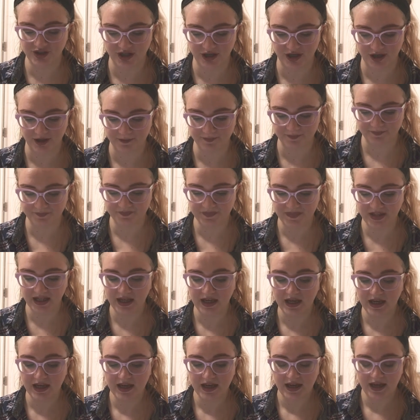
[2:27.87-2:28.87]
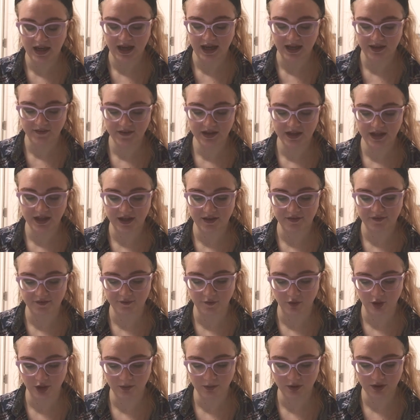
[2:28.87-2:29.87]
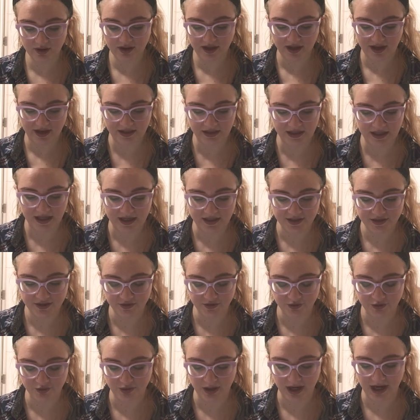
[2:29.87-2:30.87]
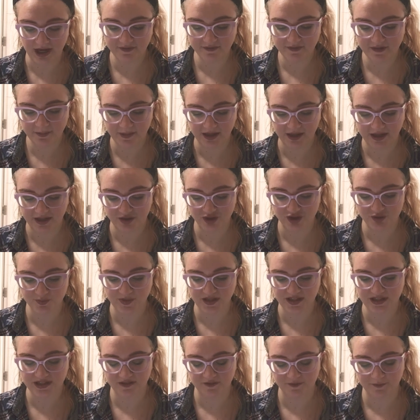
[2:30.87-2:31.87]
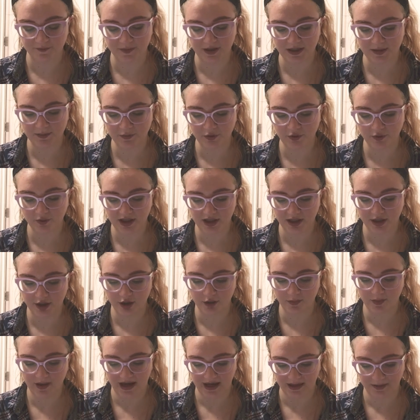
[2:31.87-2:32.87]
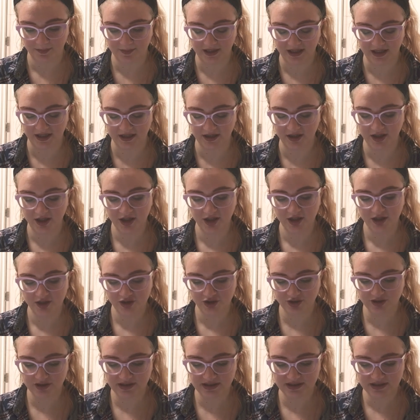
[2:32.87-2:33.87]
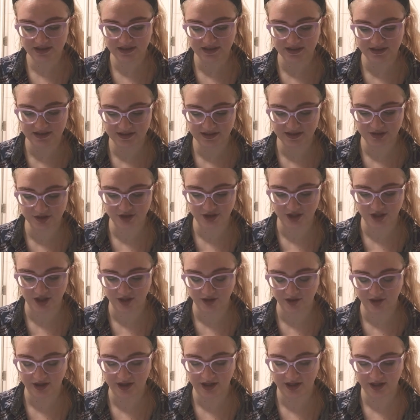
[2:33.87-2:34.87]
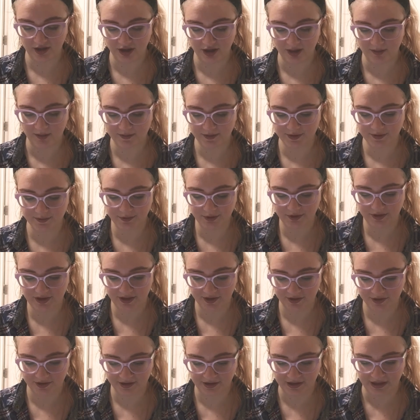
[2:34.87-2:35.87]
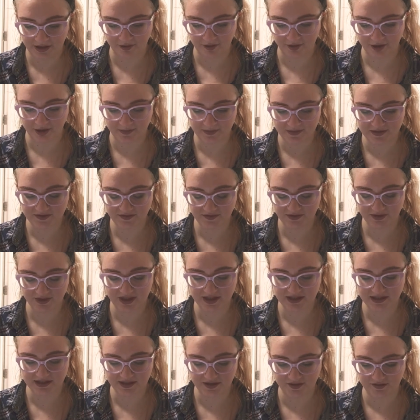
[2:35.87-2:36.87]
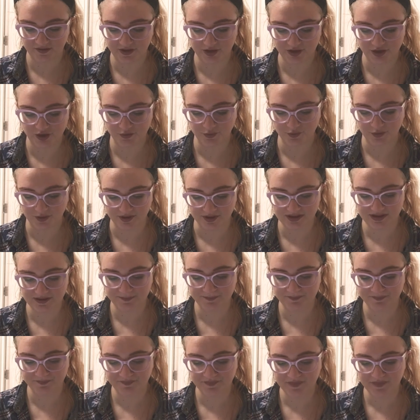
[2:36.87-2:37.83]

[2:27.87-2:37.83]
year. Having a formal guideline to drive the management of people with low back pain should assist in generating optimal health outcomes for these individuals.